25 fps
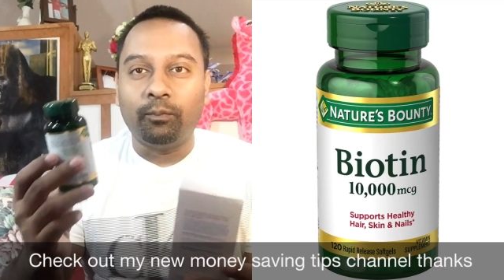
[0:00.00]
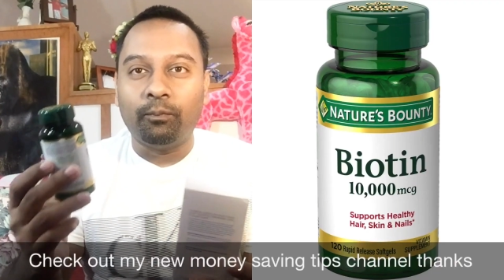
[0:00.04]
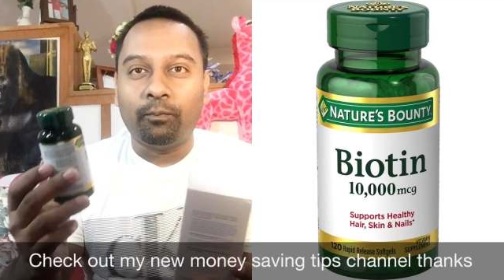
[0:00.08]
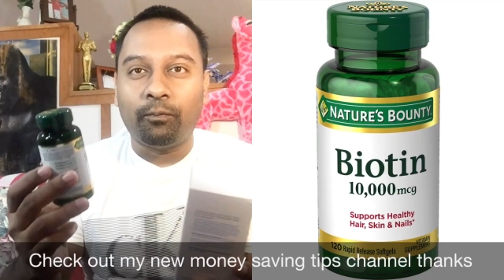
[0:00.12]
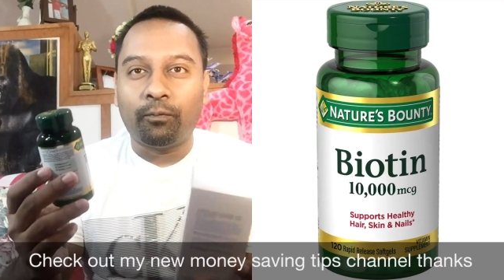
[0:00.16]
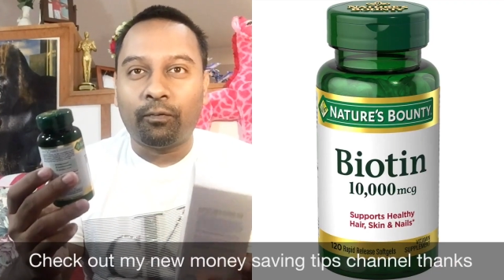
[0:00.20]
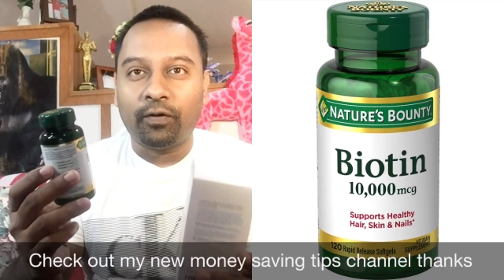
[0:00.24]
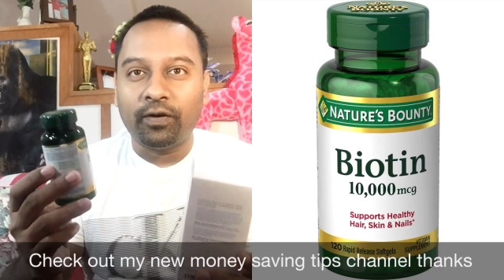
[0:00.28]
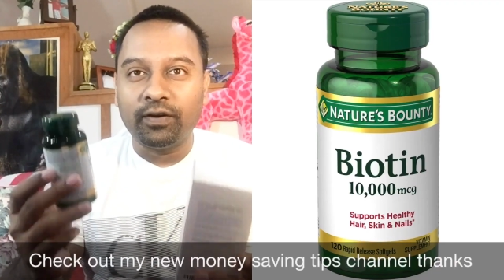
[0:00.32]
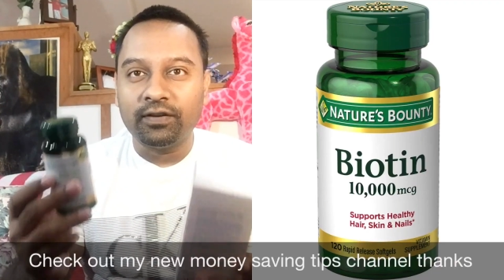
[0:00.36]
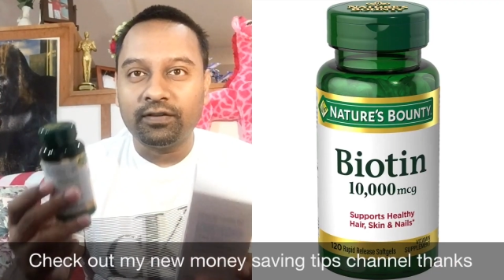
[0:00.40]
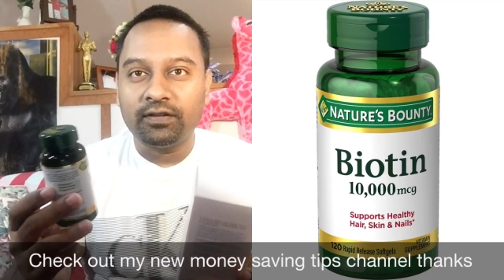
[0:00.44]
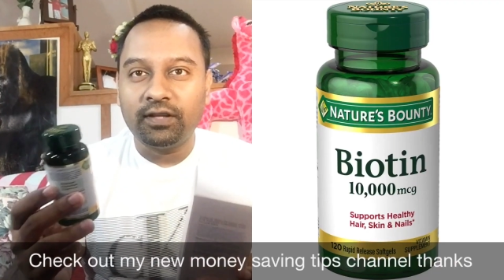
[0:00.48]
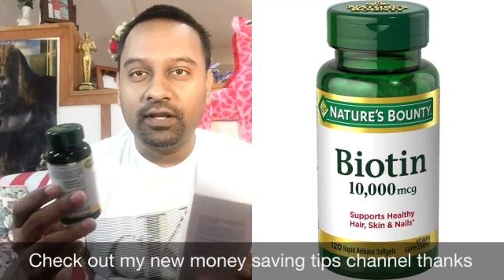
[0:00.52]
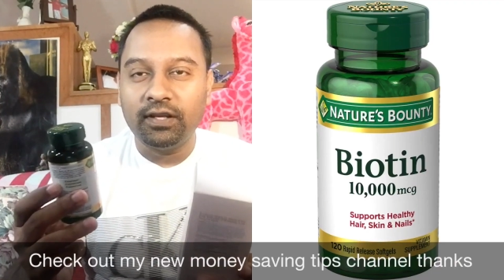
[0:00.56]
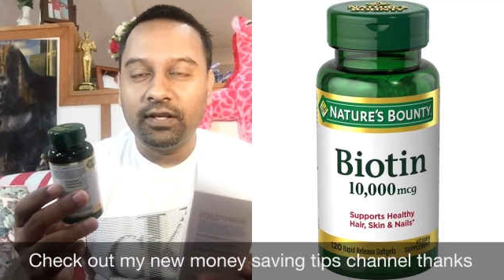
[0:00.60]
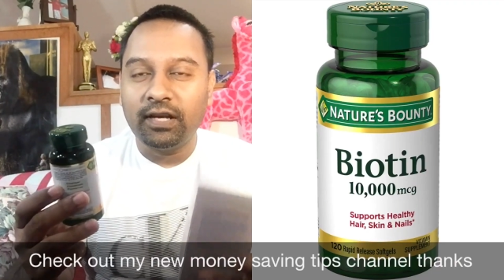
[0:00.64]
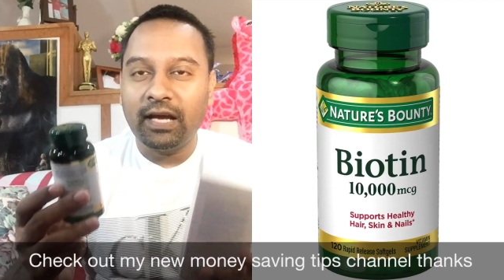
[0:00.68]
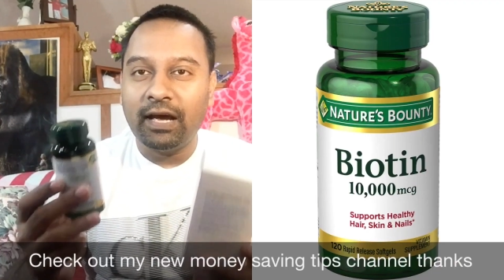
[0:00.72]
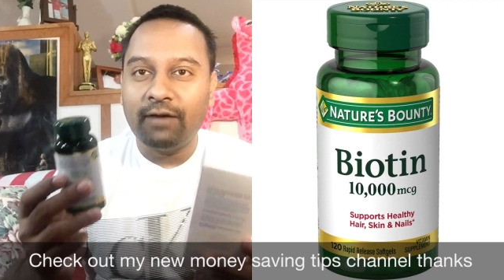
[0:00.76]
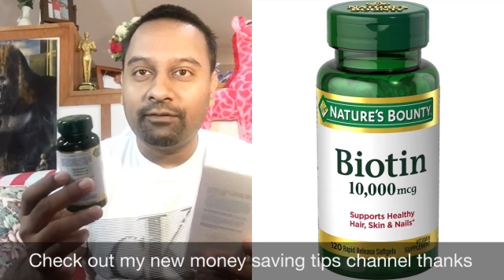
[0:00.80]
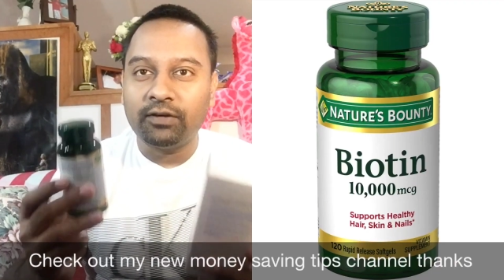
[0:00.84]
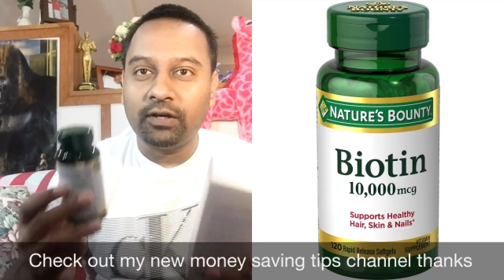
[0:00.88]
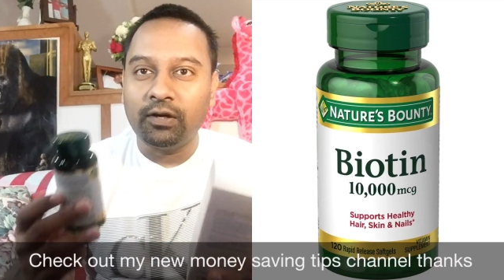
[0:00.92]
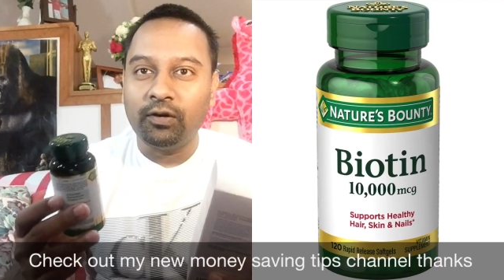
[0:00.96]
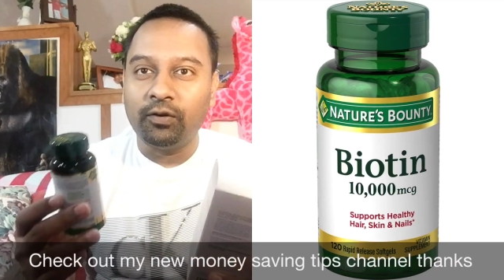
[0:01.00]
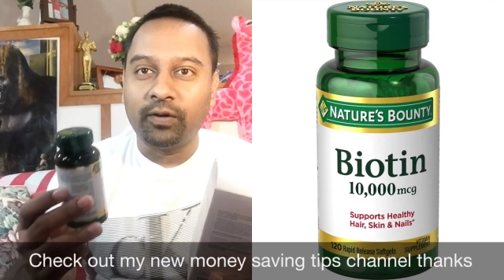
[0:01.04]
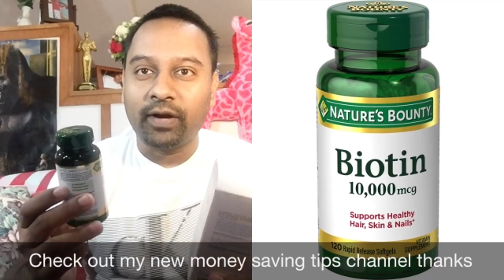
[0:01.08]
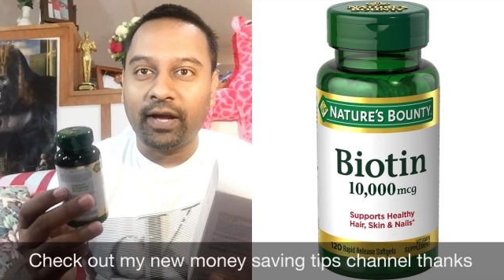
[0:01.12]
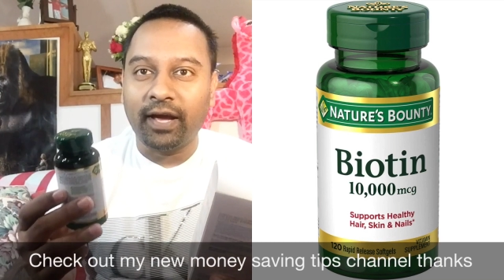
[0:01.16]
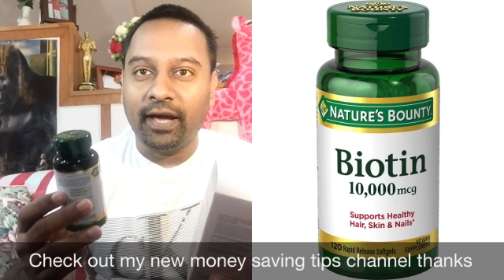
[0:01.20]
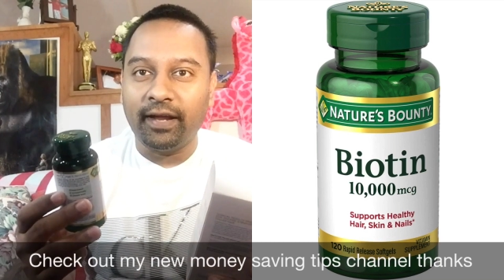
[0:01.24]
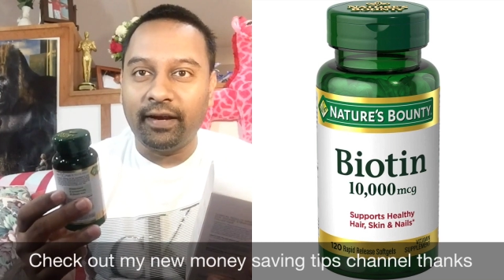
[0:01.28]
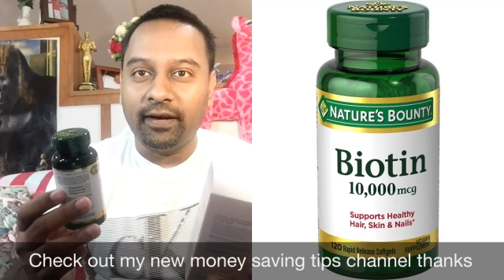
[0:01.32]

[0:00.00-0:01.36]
first thing you have to look at